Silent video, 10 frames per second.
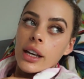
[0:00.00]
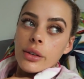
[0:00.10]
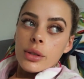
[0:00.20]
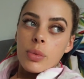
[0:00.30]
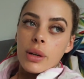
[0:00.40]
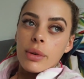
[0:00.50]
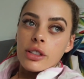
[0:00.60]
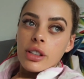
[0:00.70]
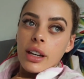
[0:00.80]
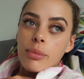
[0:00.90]
It was pretty
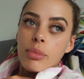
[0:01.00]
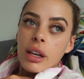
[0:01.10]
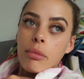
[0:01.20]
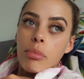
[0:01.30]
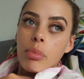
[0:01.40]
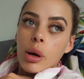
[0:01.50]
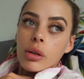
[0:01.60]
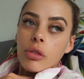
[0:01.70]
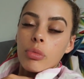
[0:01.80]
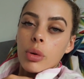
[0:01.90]
much like a big
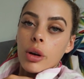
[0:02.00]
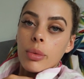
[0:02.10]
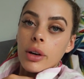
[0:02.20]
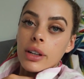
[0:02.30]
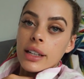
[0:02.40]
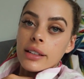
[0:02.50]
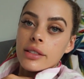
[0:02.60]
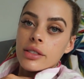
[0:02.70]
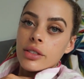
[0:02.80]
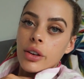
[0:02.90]
bowl of
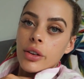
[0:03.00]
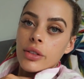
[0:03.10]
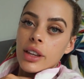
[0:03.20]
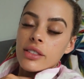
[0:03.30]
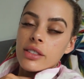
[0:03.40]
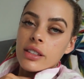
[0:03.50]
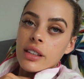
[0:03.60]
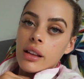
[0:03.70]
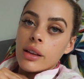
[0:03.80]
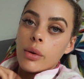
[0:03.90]
probiotics, so that's
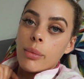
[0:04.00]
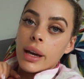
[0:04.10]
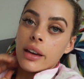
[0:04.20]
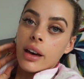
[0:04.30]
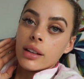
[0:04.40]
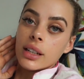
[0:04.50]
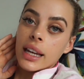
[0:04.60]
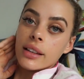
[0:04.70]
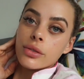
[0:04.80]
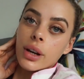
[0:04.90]
exactly what my gut
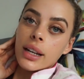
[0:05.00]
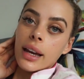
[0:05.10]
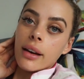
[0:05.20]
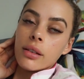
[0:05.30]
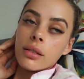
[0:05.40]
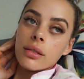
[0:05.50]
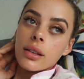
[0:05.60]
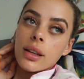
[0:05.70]
needs right now.